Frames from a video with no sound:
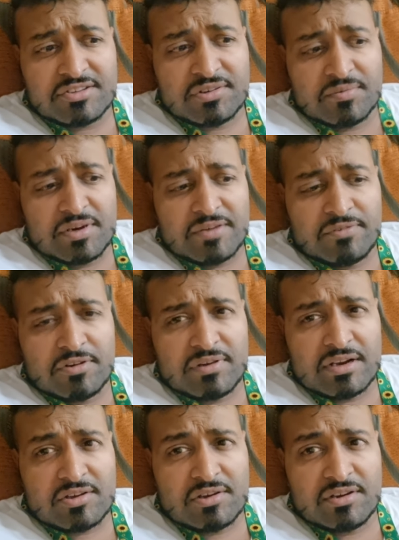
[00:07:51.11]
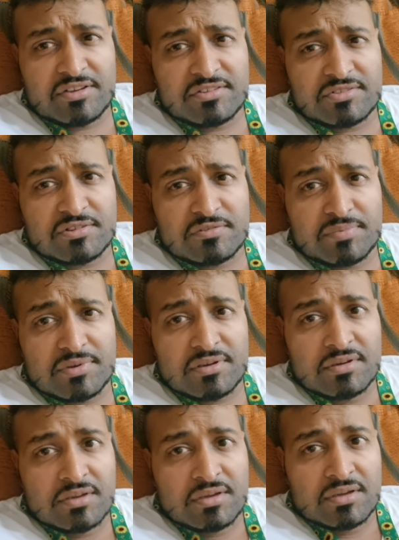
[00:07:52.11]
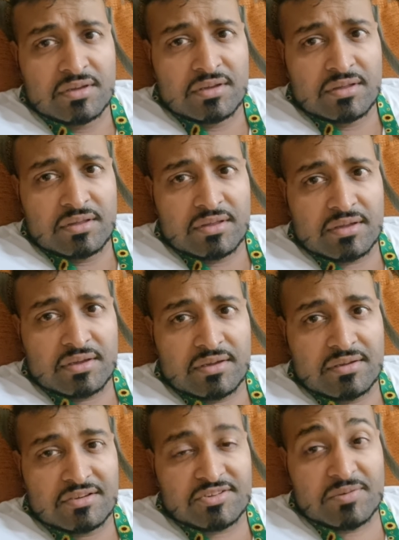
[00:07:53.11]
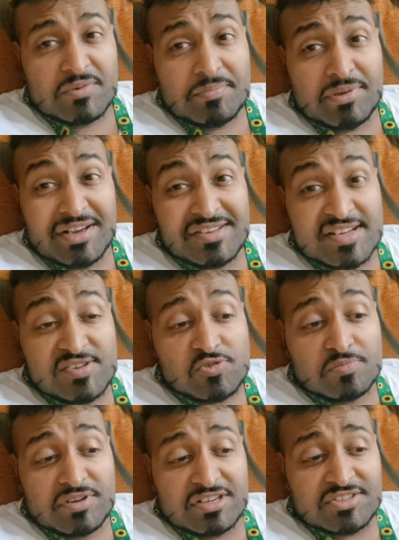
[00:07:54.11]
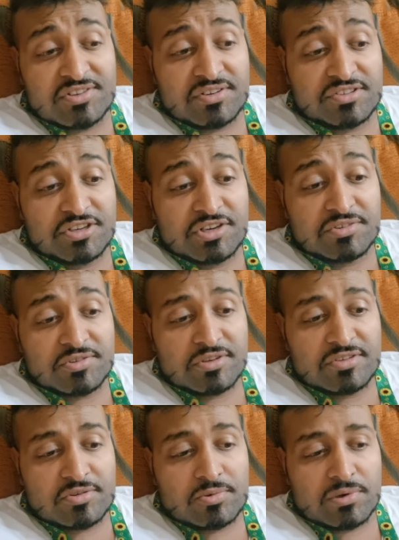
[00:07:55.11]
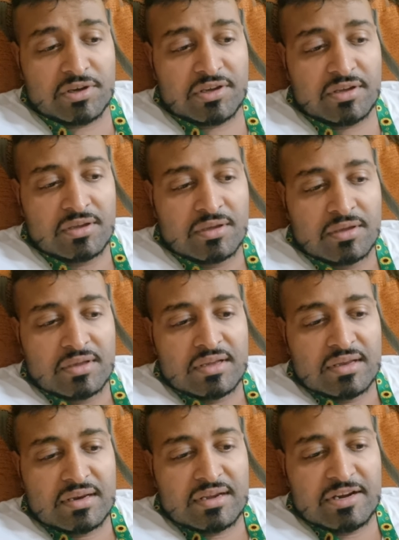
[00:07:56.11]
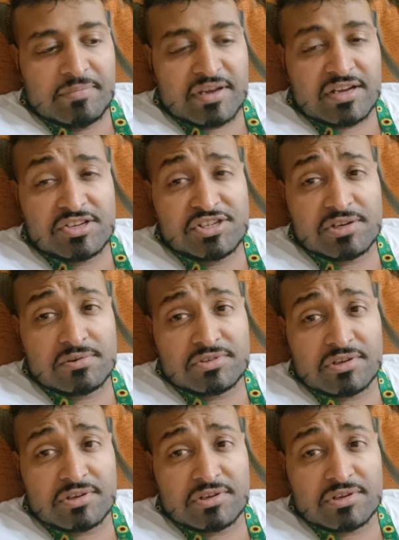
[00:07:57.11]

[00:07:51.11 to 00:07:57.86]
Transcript: It's not really full of alcoholics and stuff, but yeah, it's not really party central, but it's nice. You know, it's, it's quite laid back and chilled.